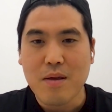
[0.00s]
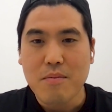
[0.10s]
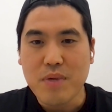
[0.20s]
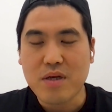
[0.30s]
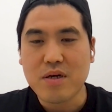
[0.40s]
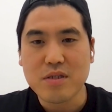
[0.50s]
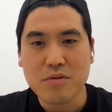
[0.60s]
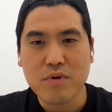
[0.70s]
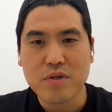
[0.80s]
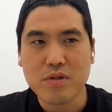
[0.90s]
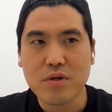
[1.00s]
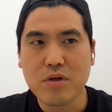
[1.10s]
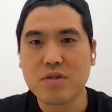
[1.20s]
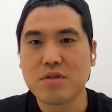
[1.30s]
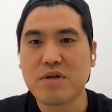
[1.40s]
because we're so
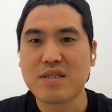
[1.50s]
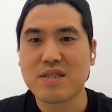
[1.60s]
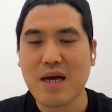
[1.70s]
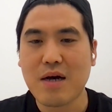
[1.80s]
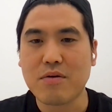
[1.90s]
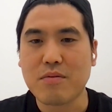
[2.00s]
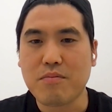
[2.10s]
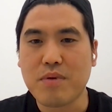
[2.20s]
stressed out